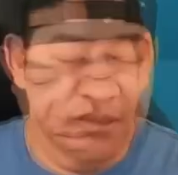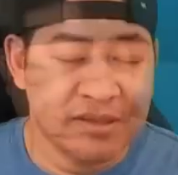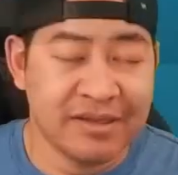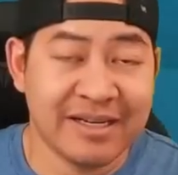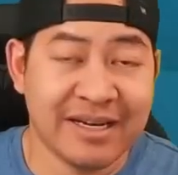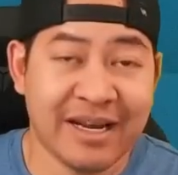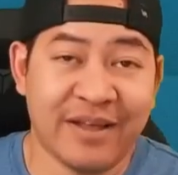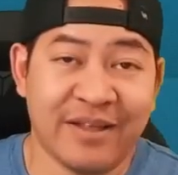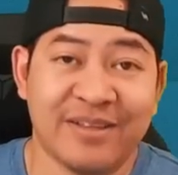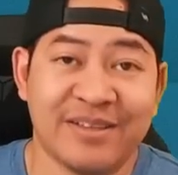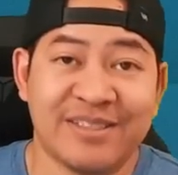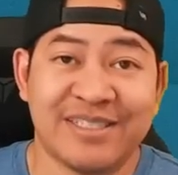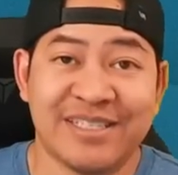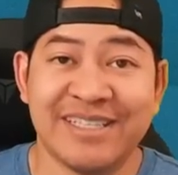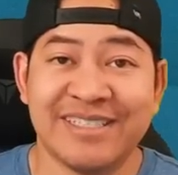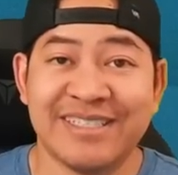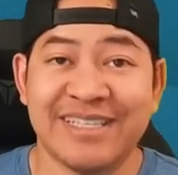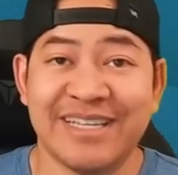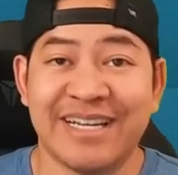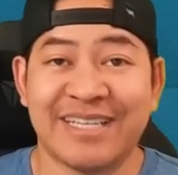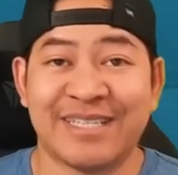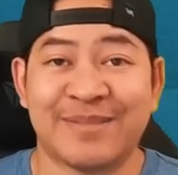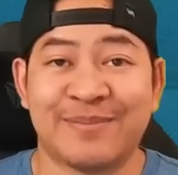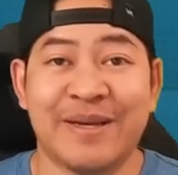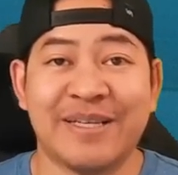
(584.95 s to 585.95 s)
Now this is
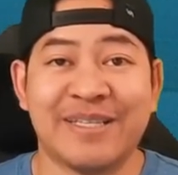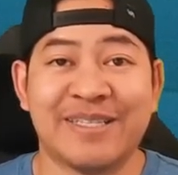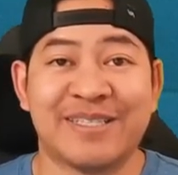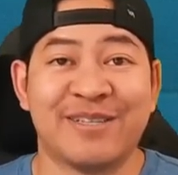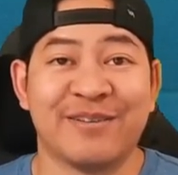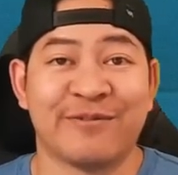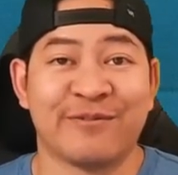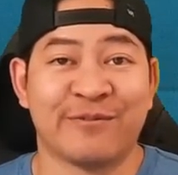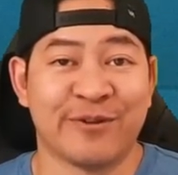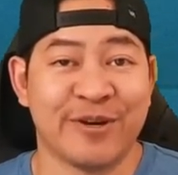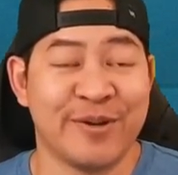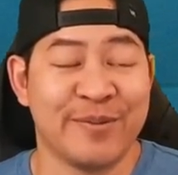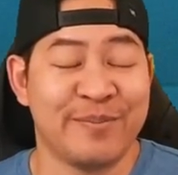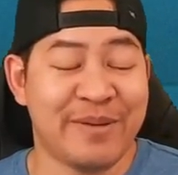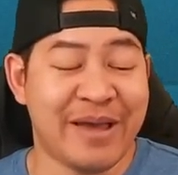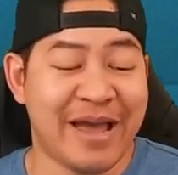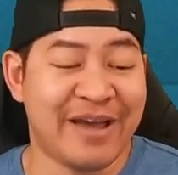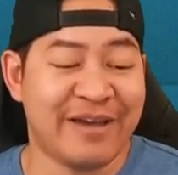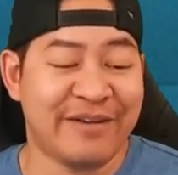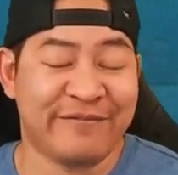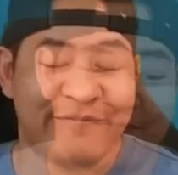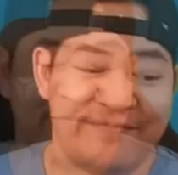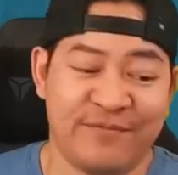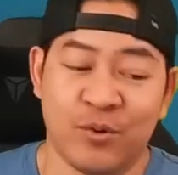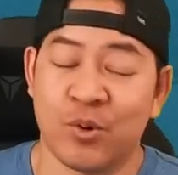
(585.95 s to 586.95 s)
an expensive rip
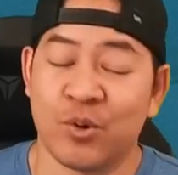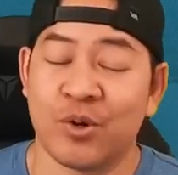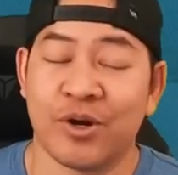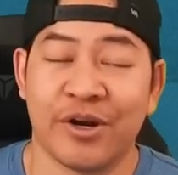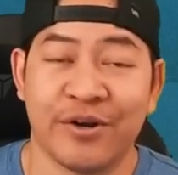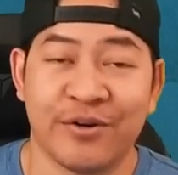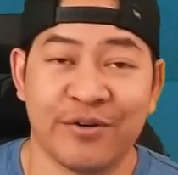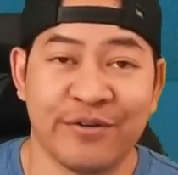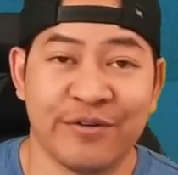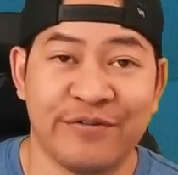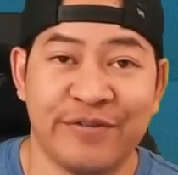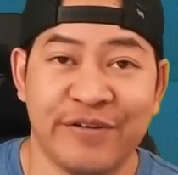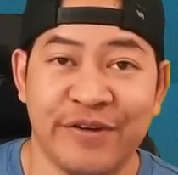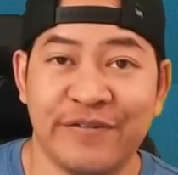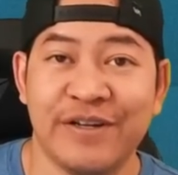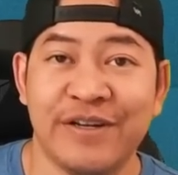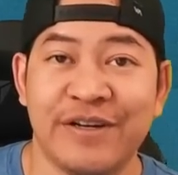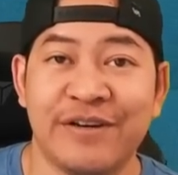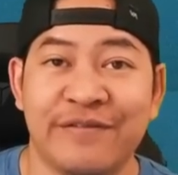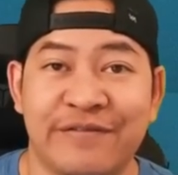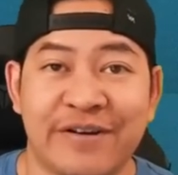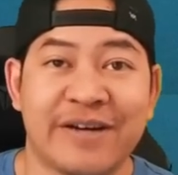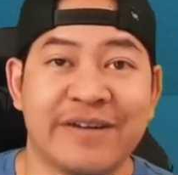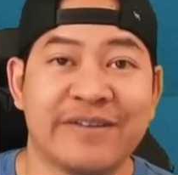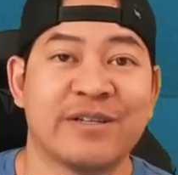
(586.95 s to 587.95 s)
at $450
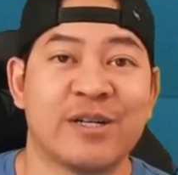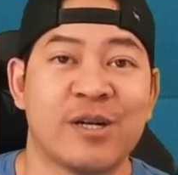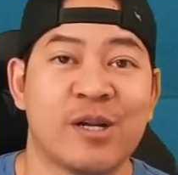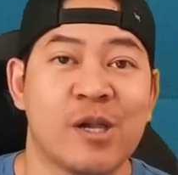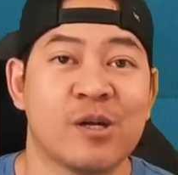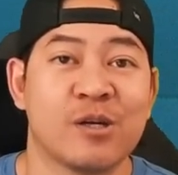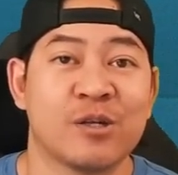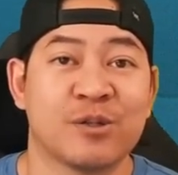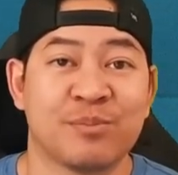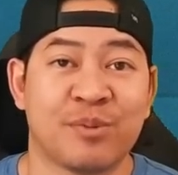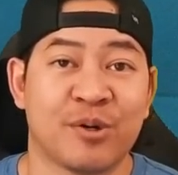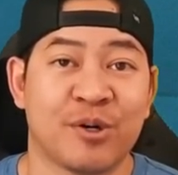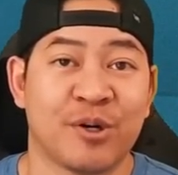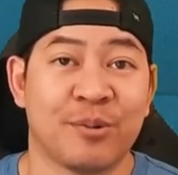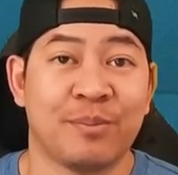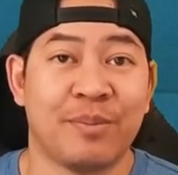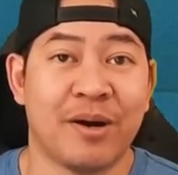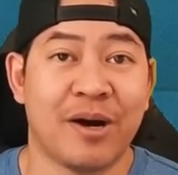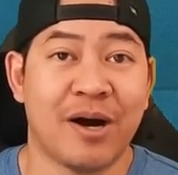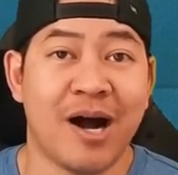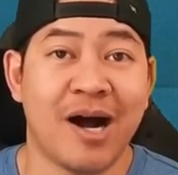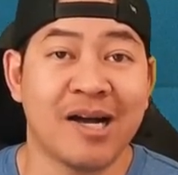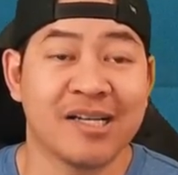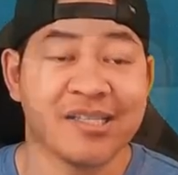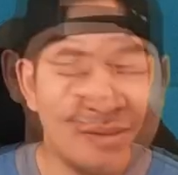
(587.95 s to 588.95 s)
to $500 per
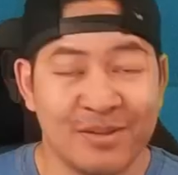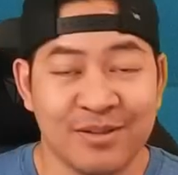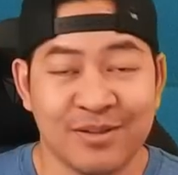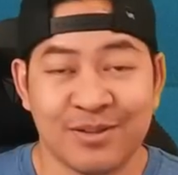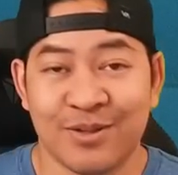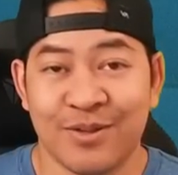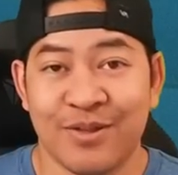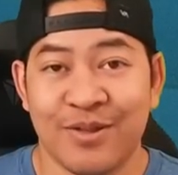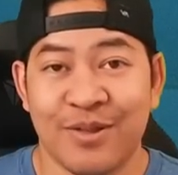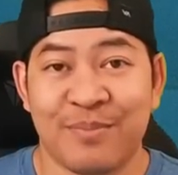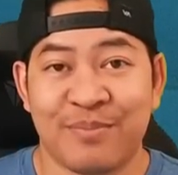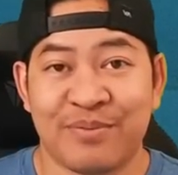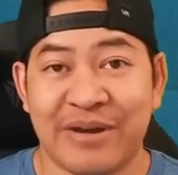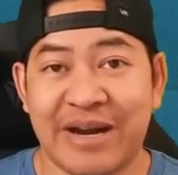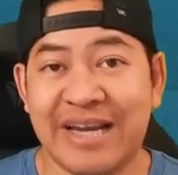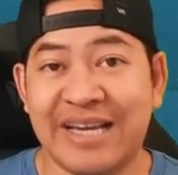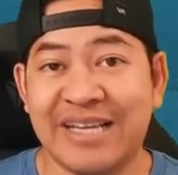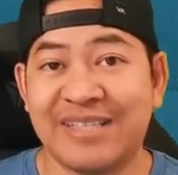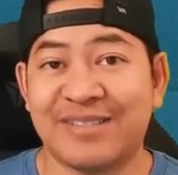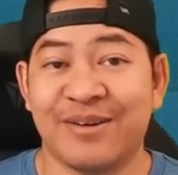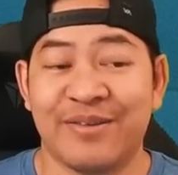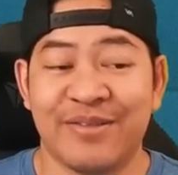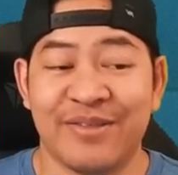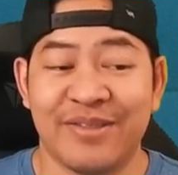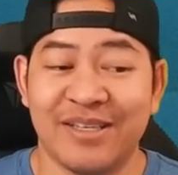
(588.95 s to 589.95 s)
box, so the
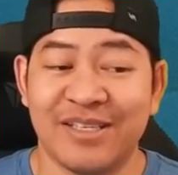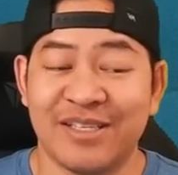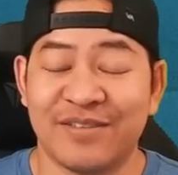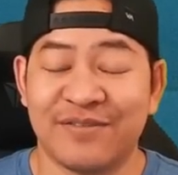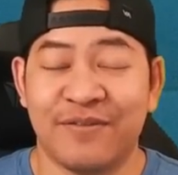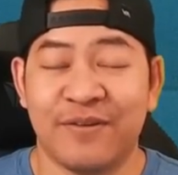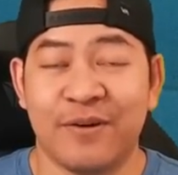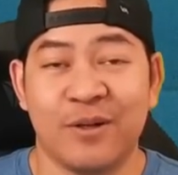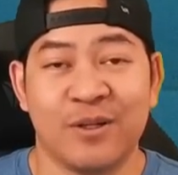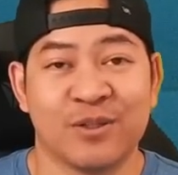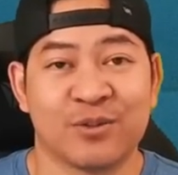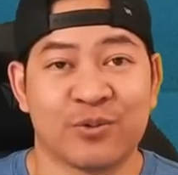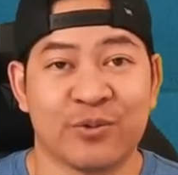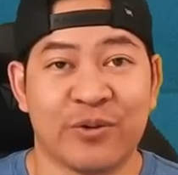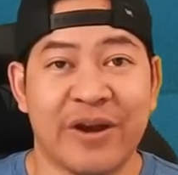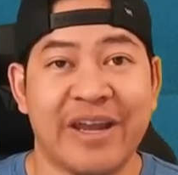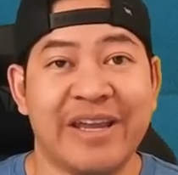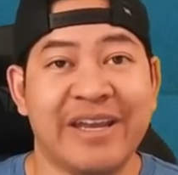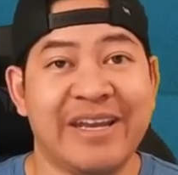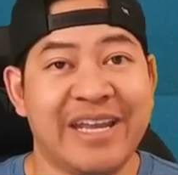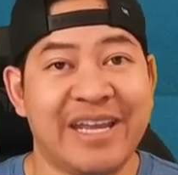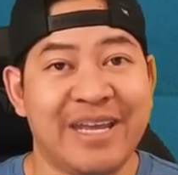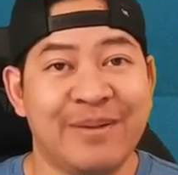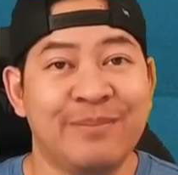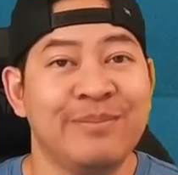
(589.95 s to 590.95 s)
price on this falls
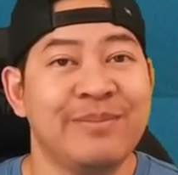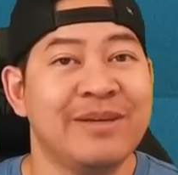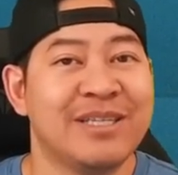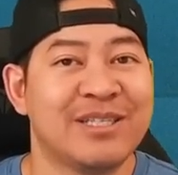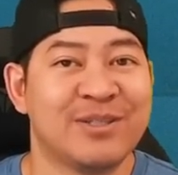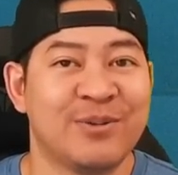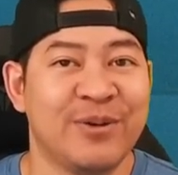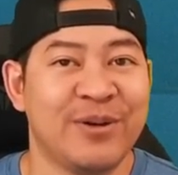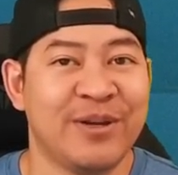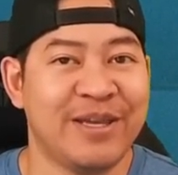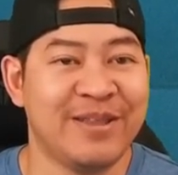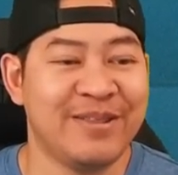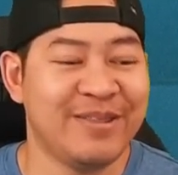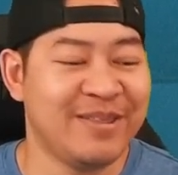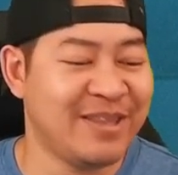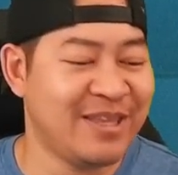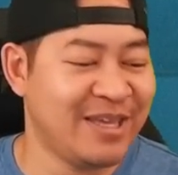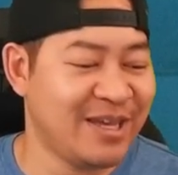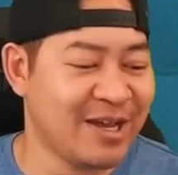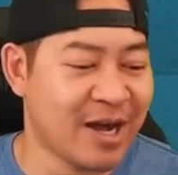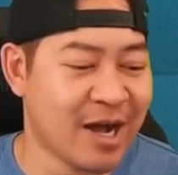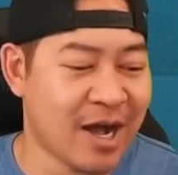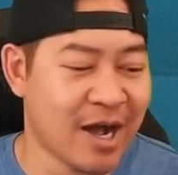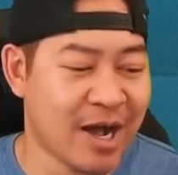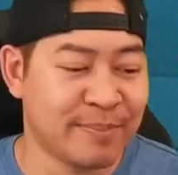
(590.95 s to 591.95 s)
right in between
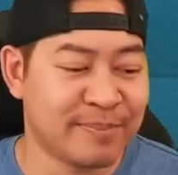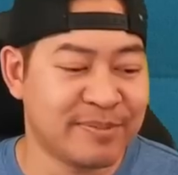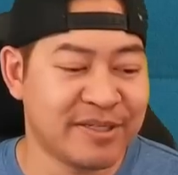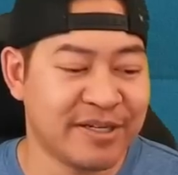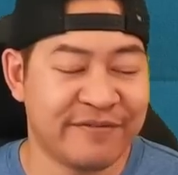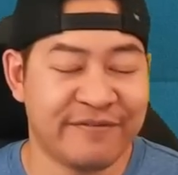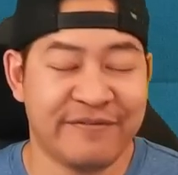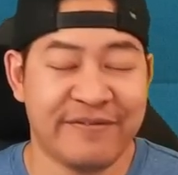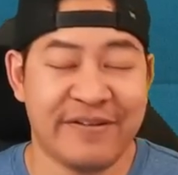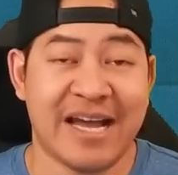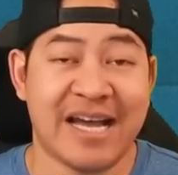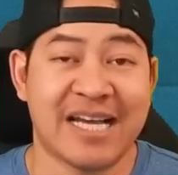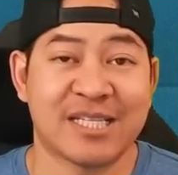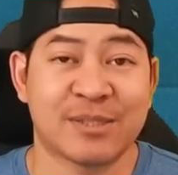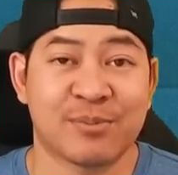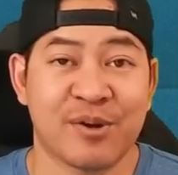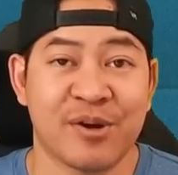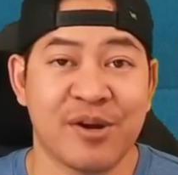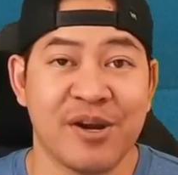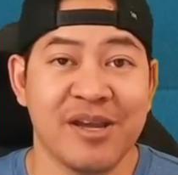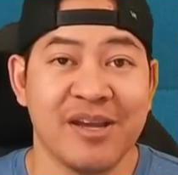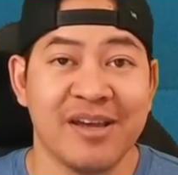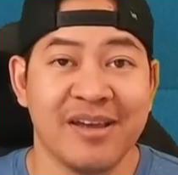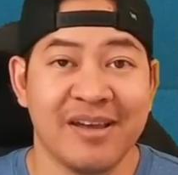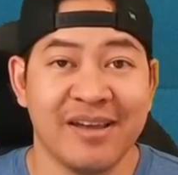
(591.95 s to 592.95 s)
the Optic Fast
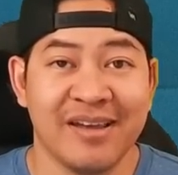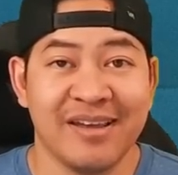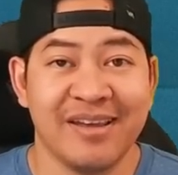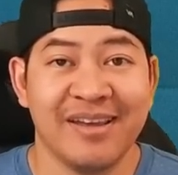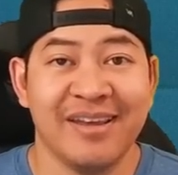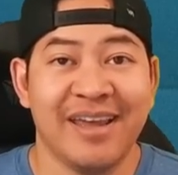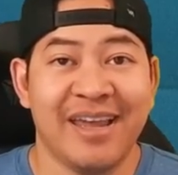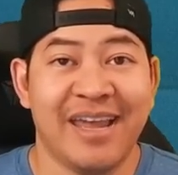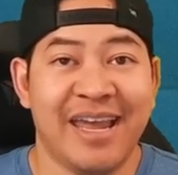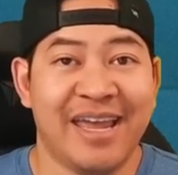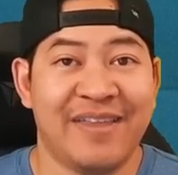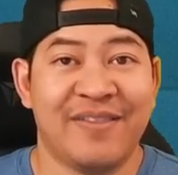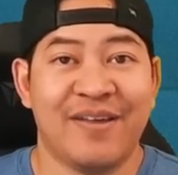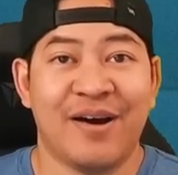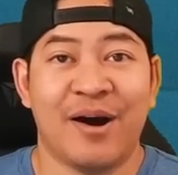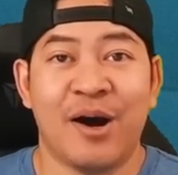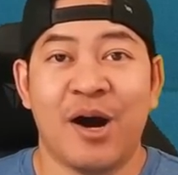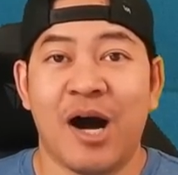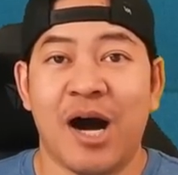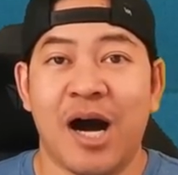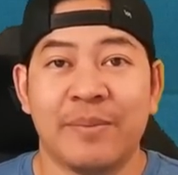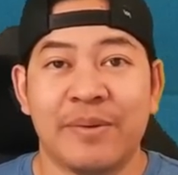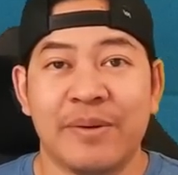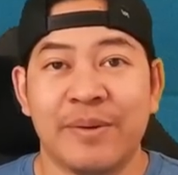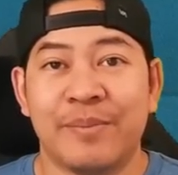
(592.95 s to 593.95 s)
Break and the
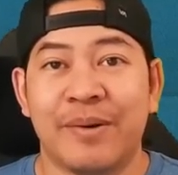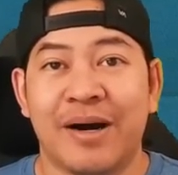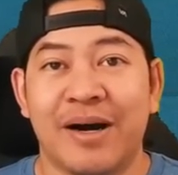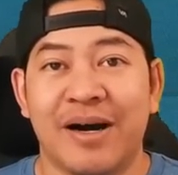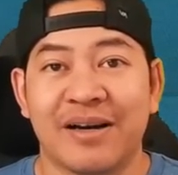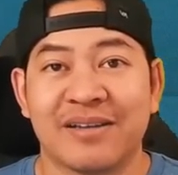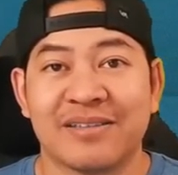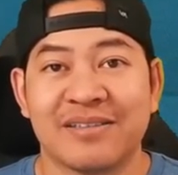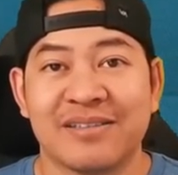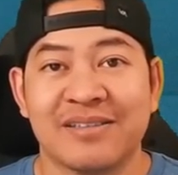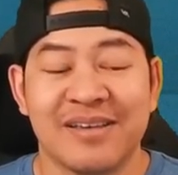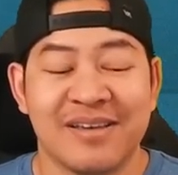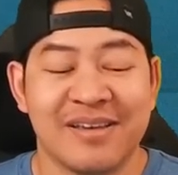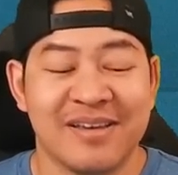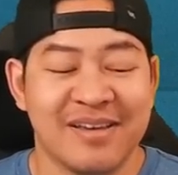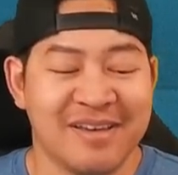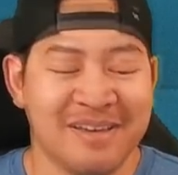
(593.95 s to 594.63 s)
Hobby Box.